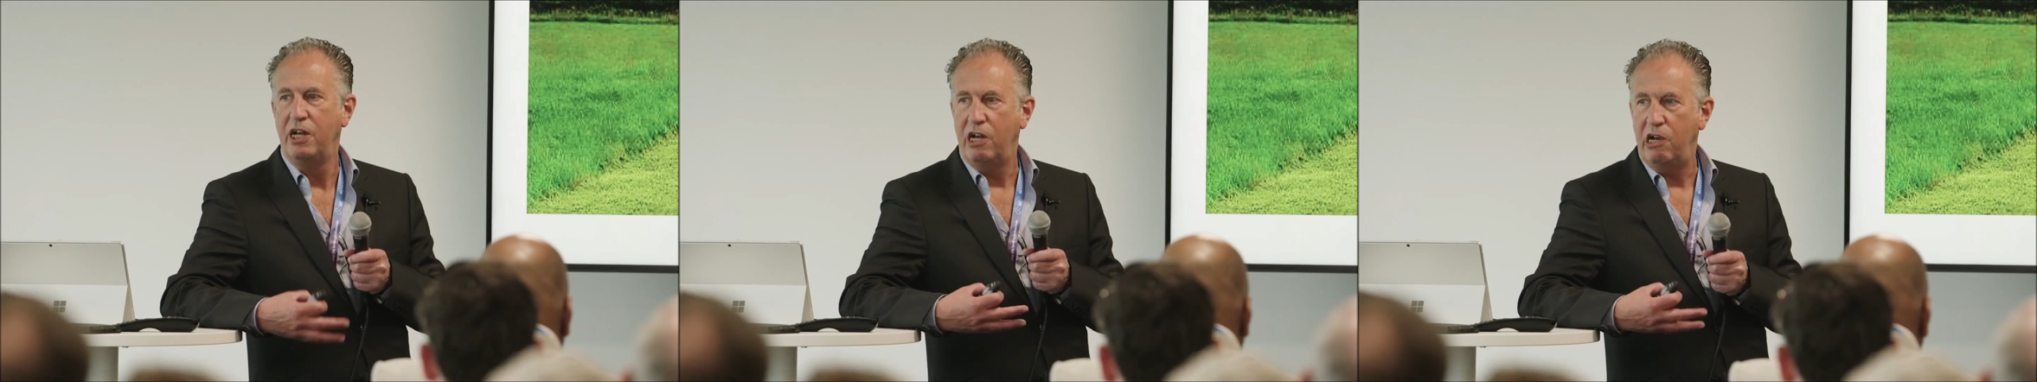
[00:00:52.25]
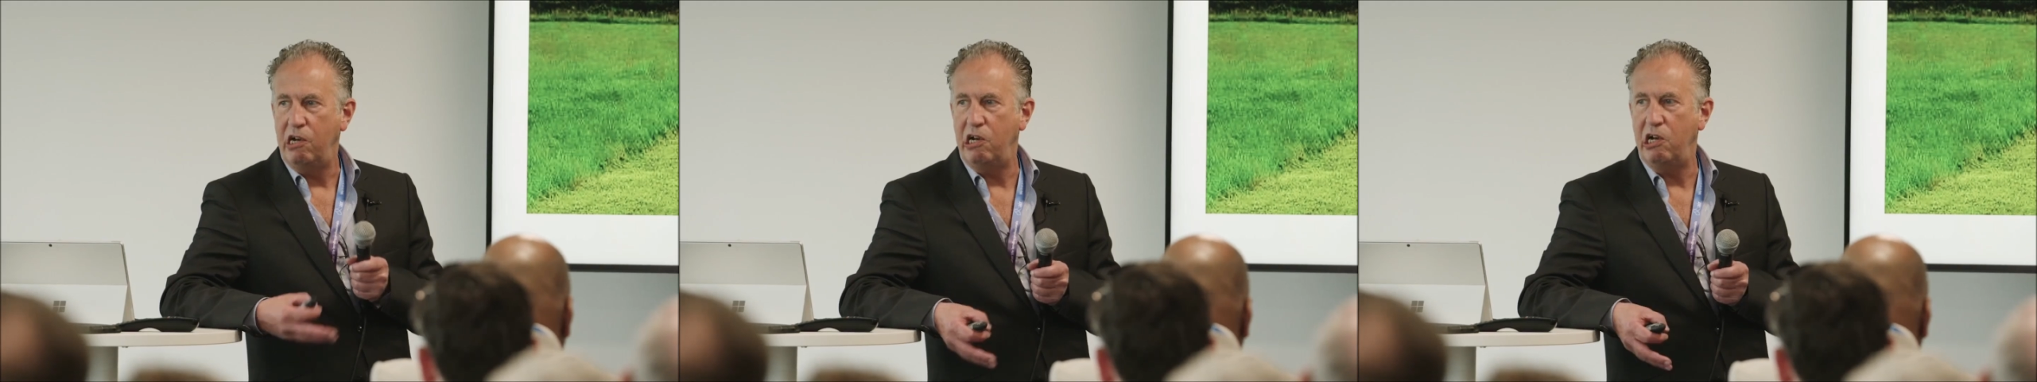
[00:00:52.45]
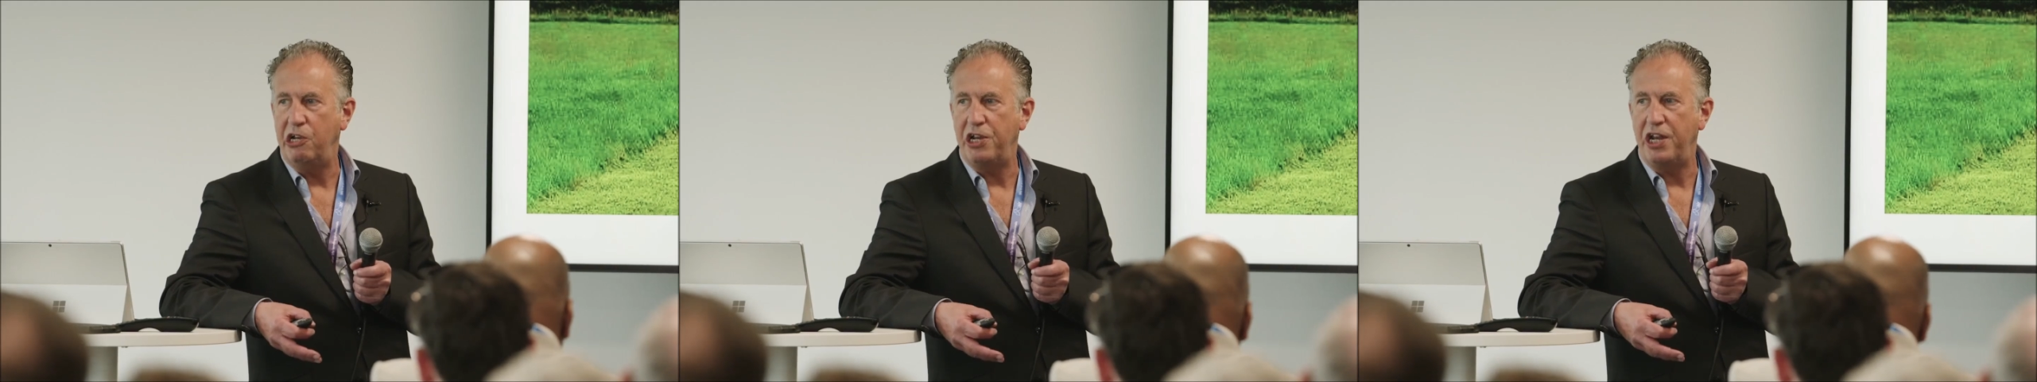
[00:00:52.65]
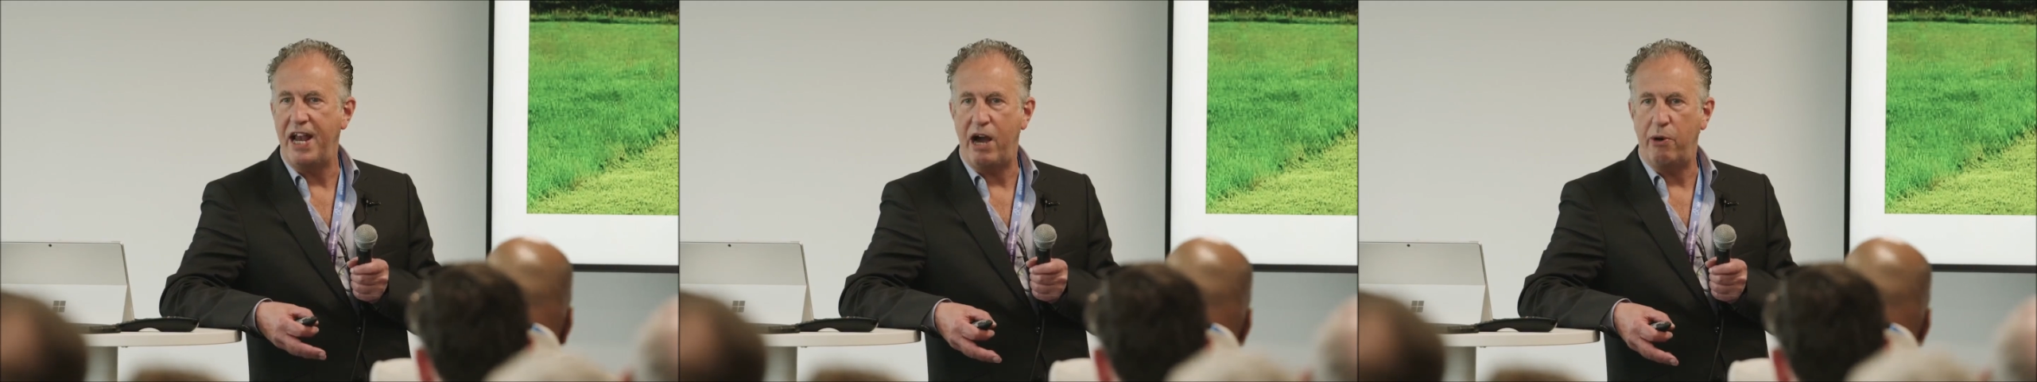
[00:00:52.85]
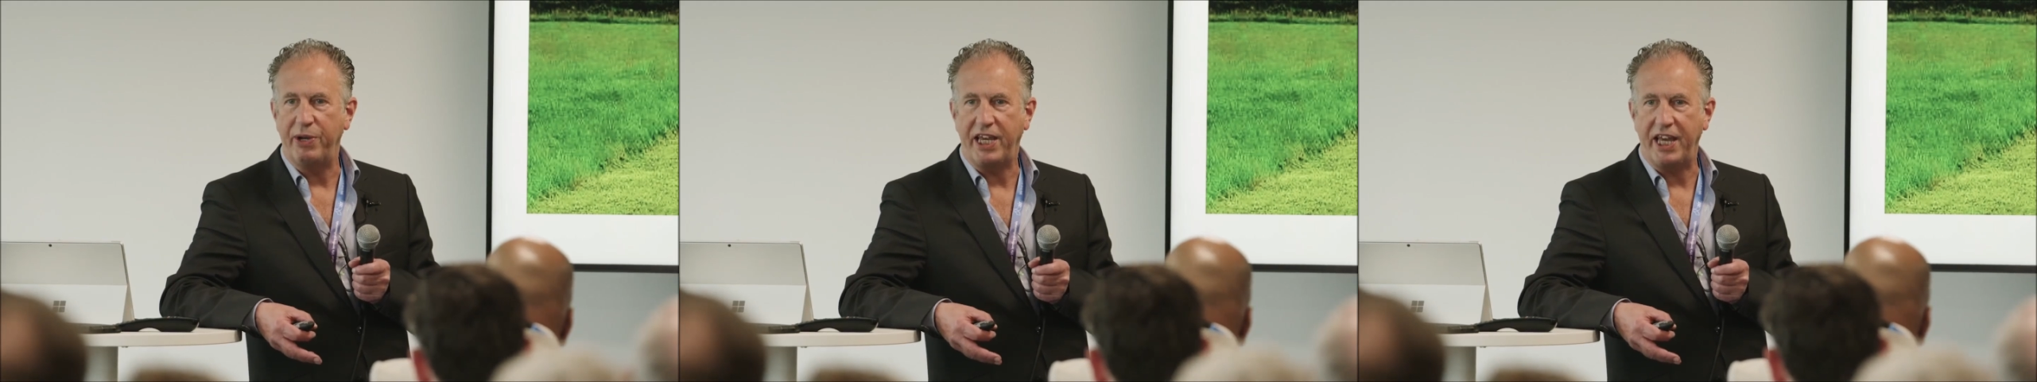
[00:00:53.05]
heard and
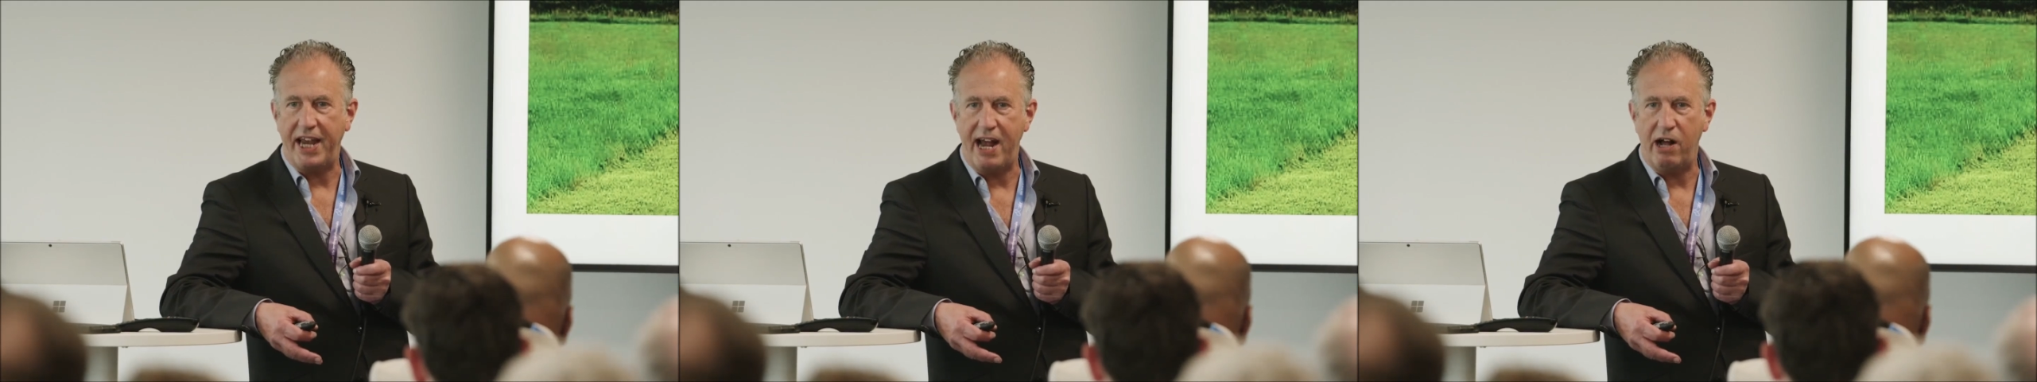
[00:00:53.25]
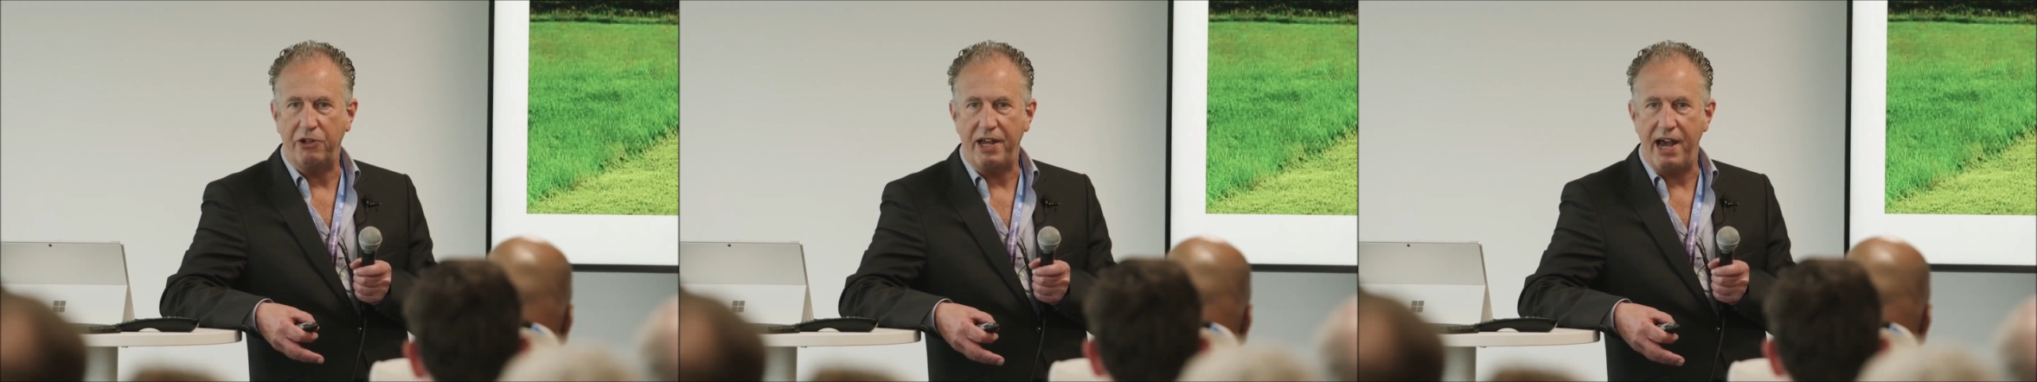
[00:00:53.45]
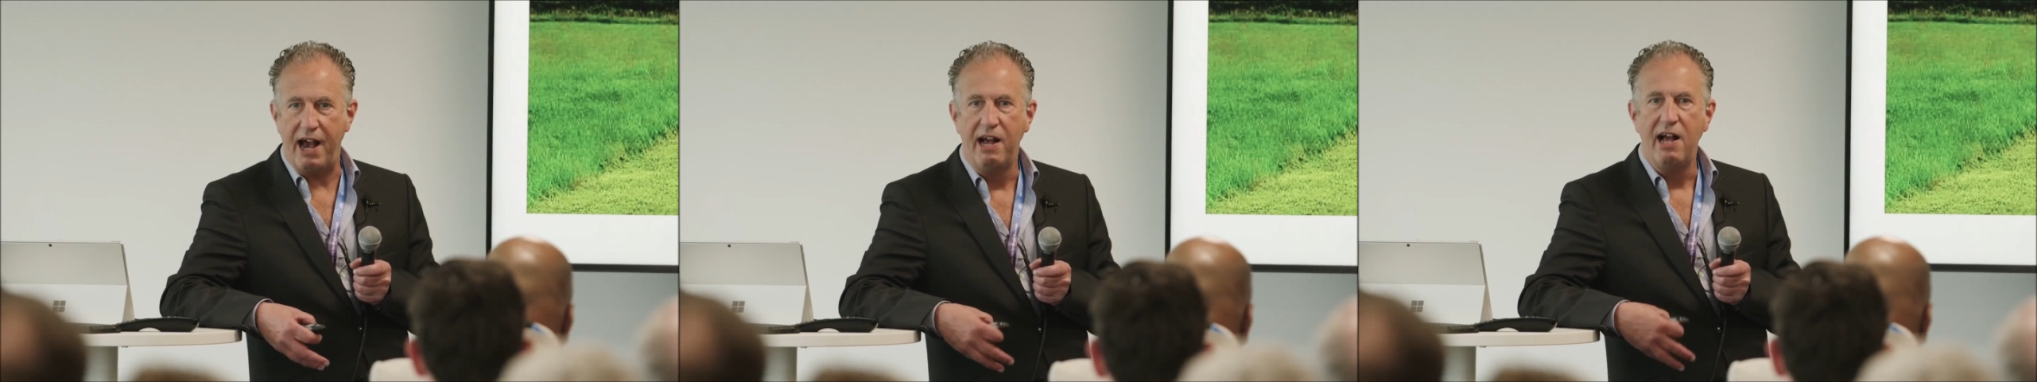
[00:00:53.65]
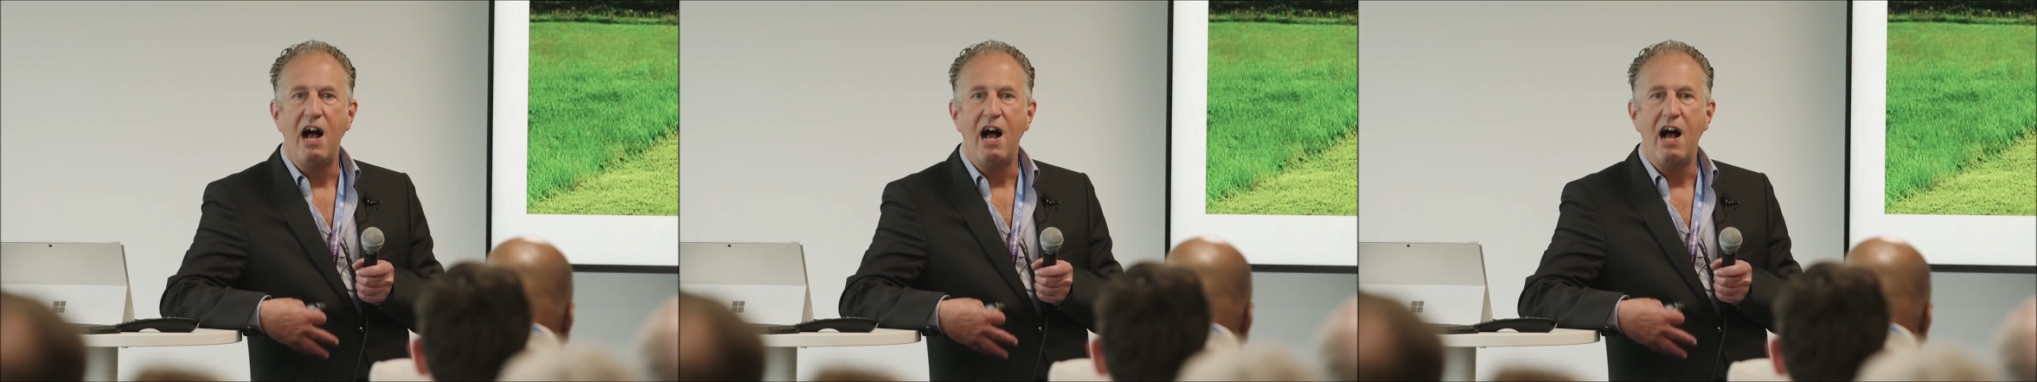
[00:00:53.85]
how we get out there.